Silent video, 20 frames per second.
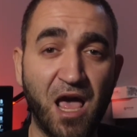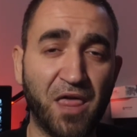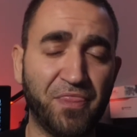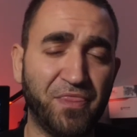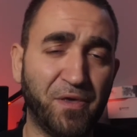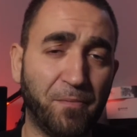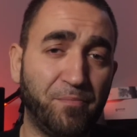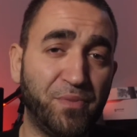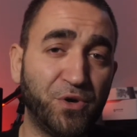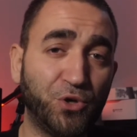
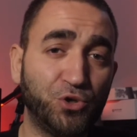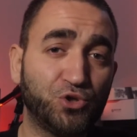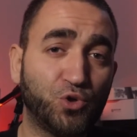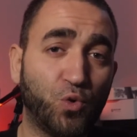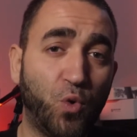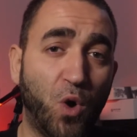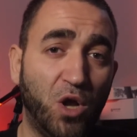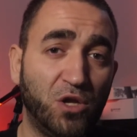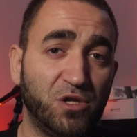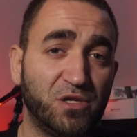The build
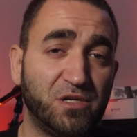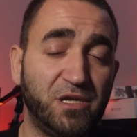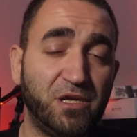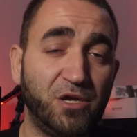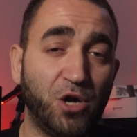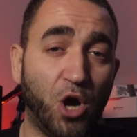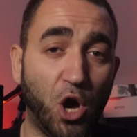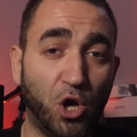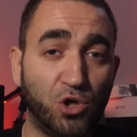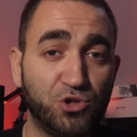quality
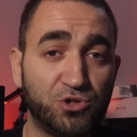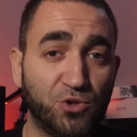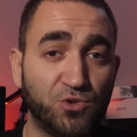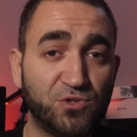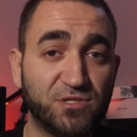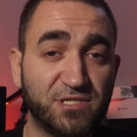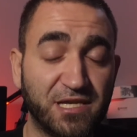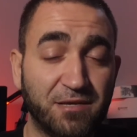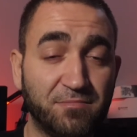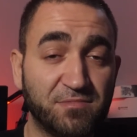also
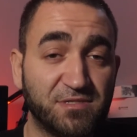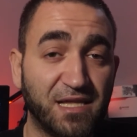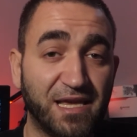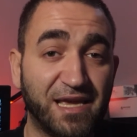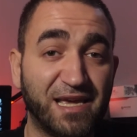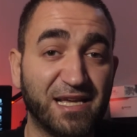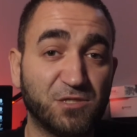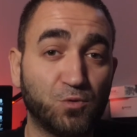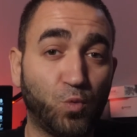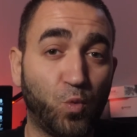seems
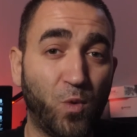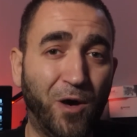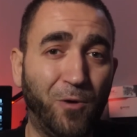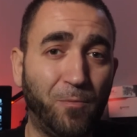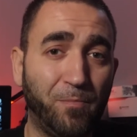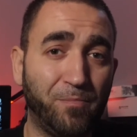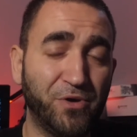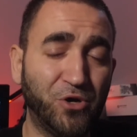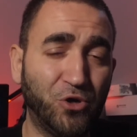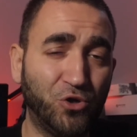like it's well
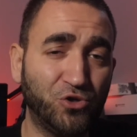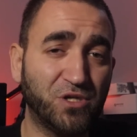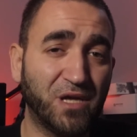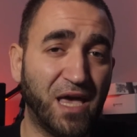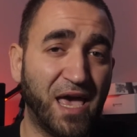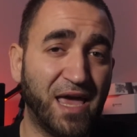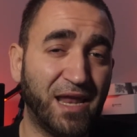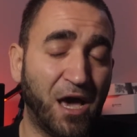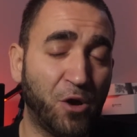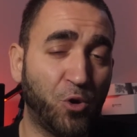built,
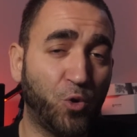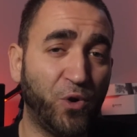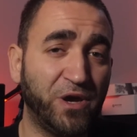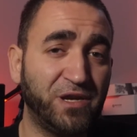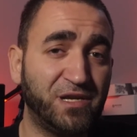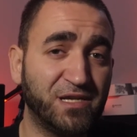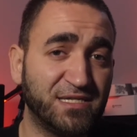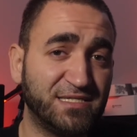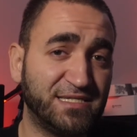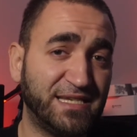and I'm going
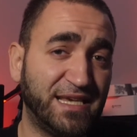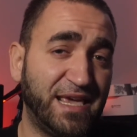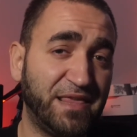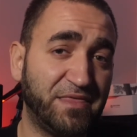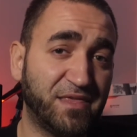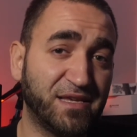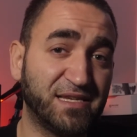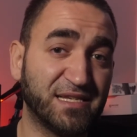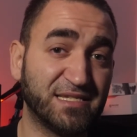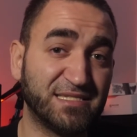to say
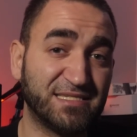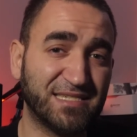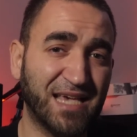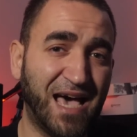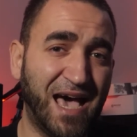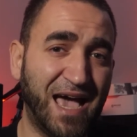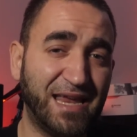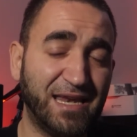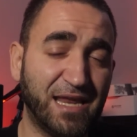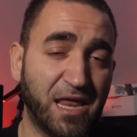the
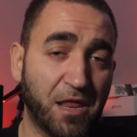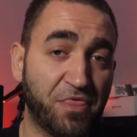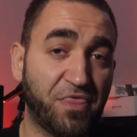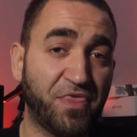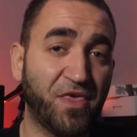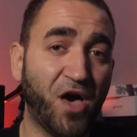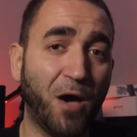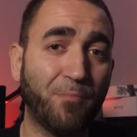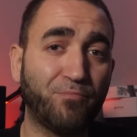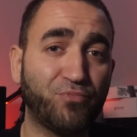design and
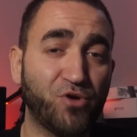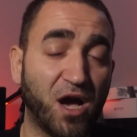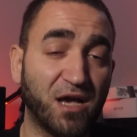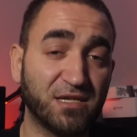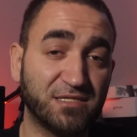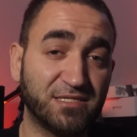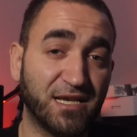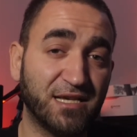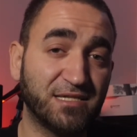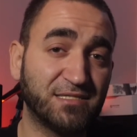thought
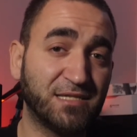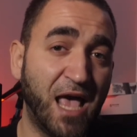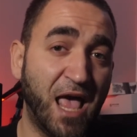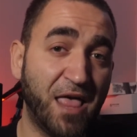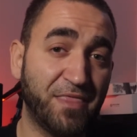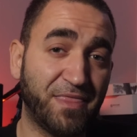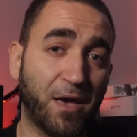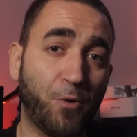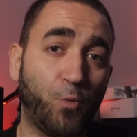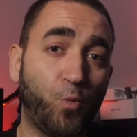process
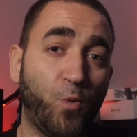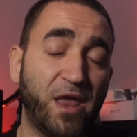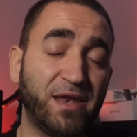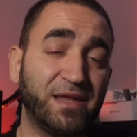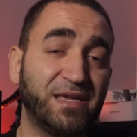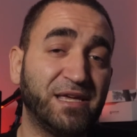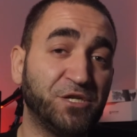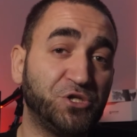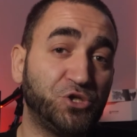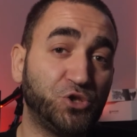that went
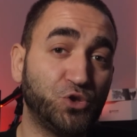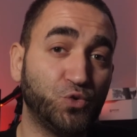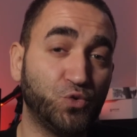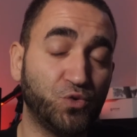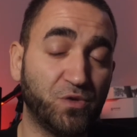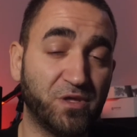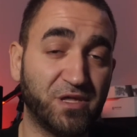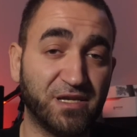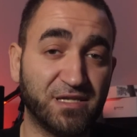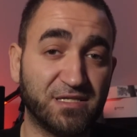into
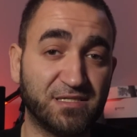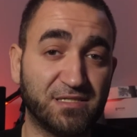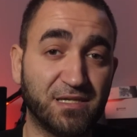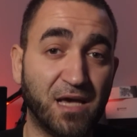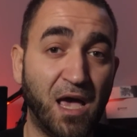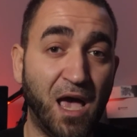this